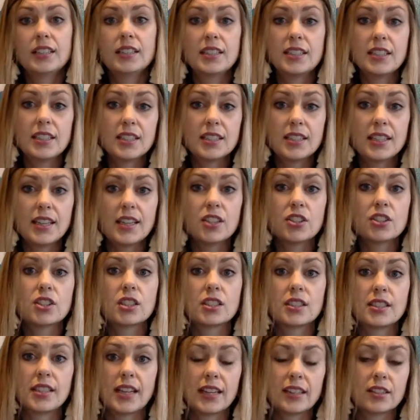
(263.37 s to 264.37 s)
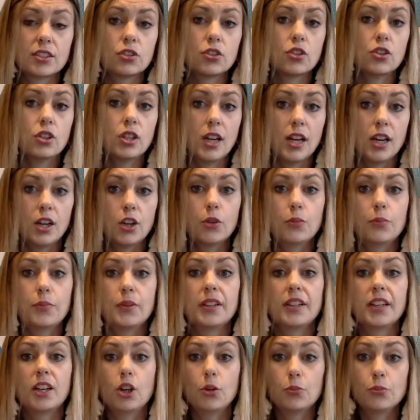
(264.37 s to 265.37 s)
details, the technical help,
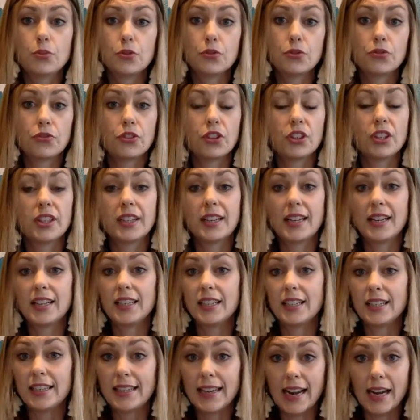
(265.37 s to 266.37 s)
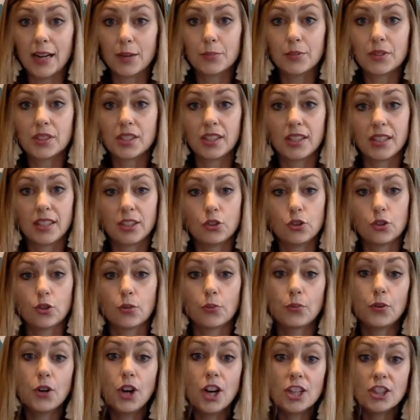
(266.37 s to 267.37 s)
and help you fill in any gaps in your
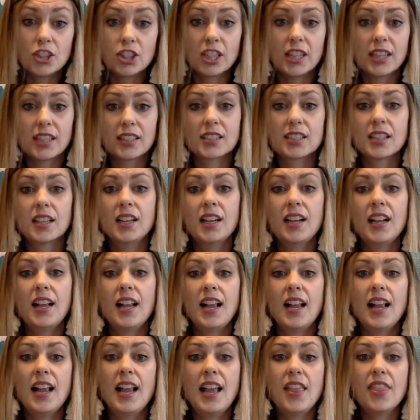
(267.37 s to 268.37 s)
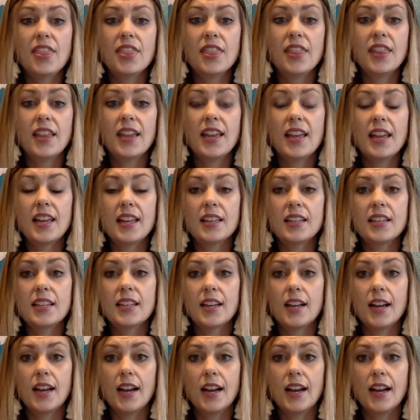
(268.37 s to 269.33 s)
project. And then